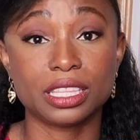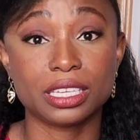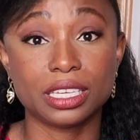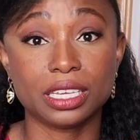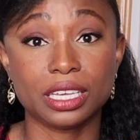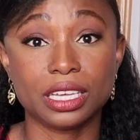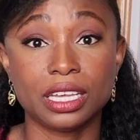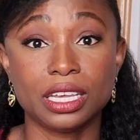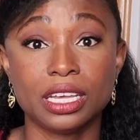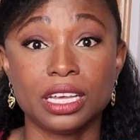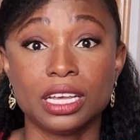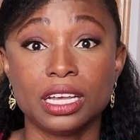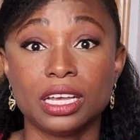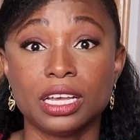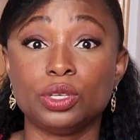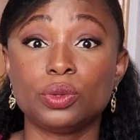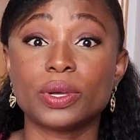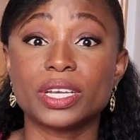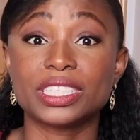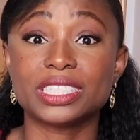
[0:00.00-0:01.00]
the
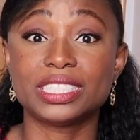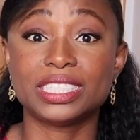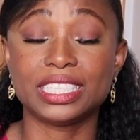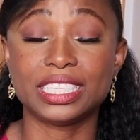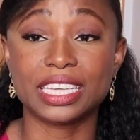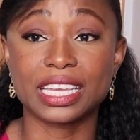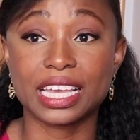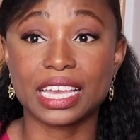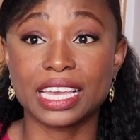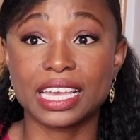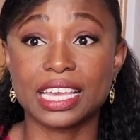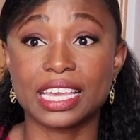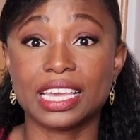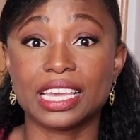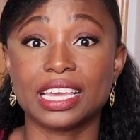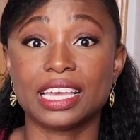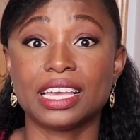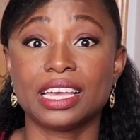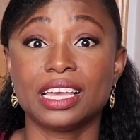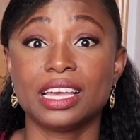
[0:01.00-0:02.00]

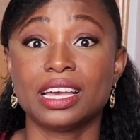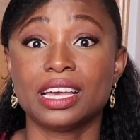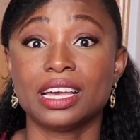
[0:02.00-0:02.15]
USDA